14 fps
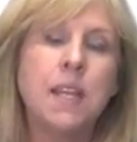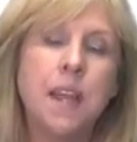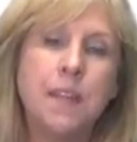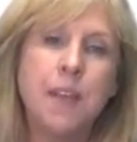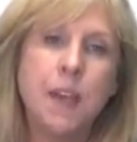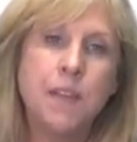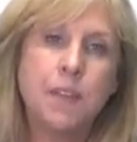
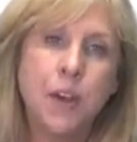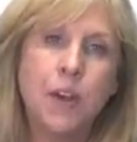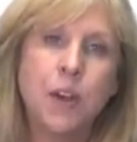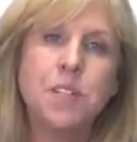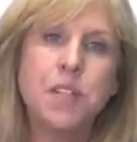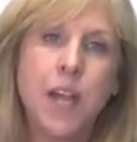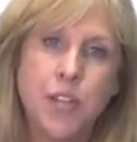and they're
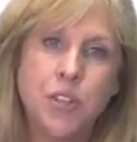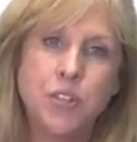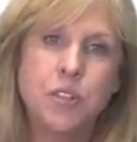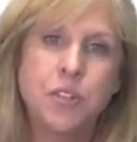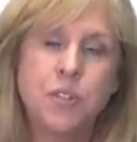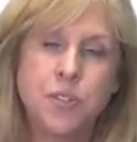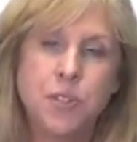attached
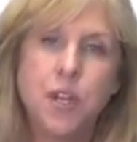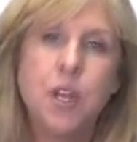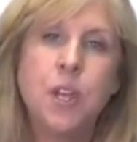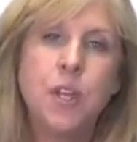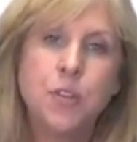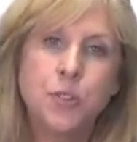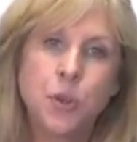to this
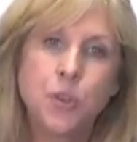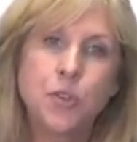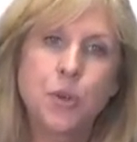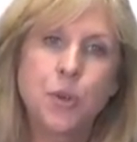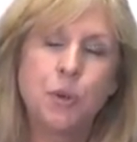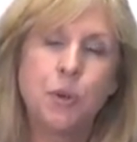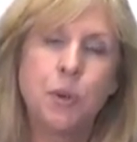
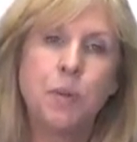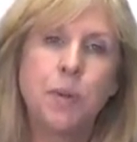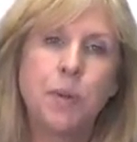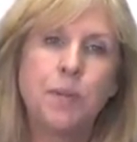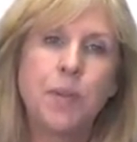social group.